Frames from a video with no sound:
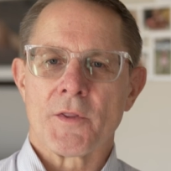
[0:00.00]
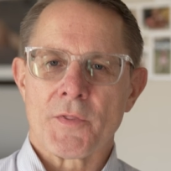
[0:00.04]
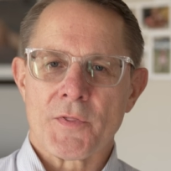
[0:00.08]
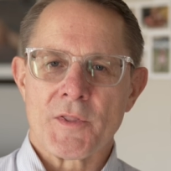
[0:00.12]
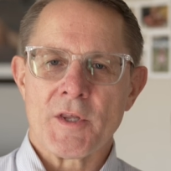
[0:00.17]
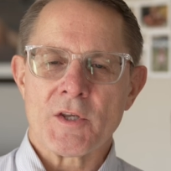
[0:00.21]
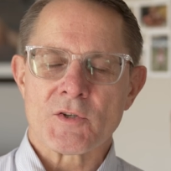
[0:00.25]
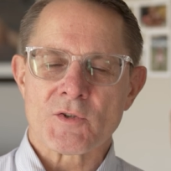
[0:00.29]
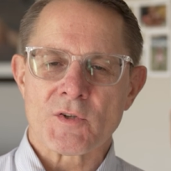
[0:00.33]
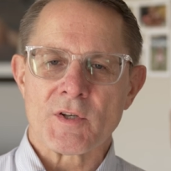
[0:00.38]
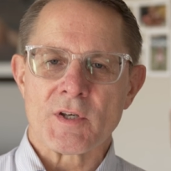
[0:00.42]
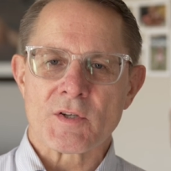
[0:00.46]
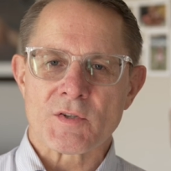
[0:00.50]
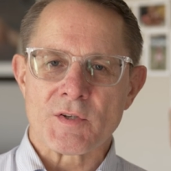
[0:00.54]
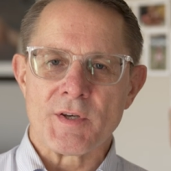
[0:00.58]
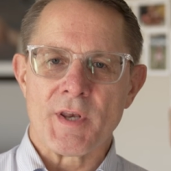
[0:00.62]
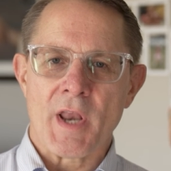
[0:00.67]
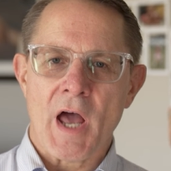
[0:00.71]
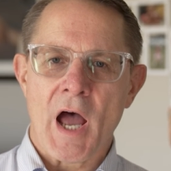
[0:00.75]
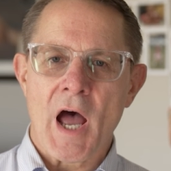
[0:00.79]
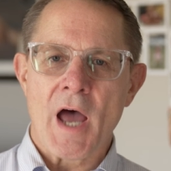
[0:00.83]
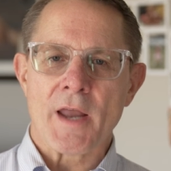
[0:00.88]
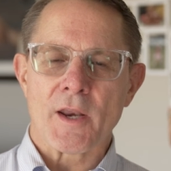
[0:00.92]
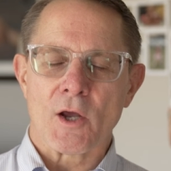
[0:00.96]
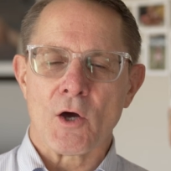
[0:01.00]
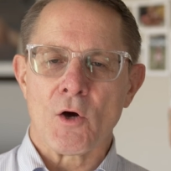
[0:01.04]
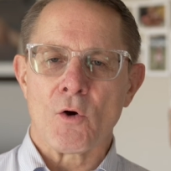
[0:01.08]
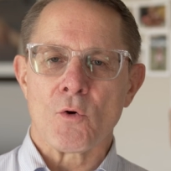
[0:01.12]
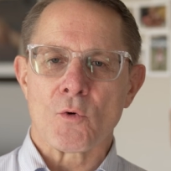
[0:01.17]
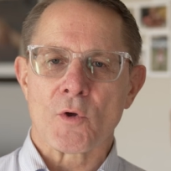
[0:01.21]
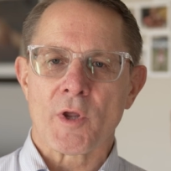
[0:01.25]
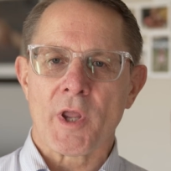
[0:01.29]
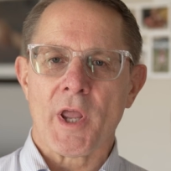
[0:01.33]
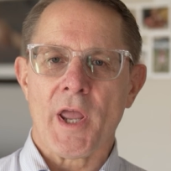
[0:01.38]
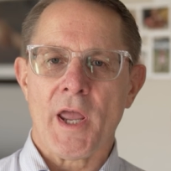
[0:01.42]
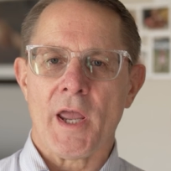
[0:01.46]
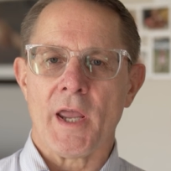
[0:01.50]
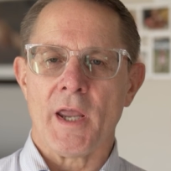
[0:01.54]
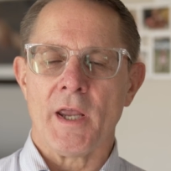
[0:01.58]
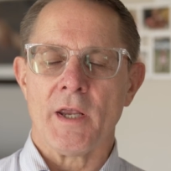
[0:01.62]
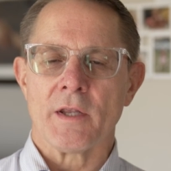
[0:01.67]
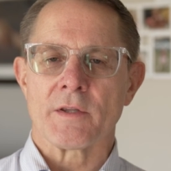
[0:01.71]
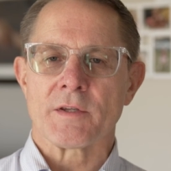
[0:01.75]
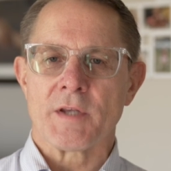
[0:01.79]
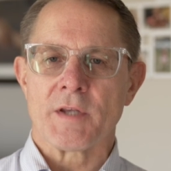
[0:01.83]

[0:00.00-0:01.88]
This is not okay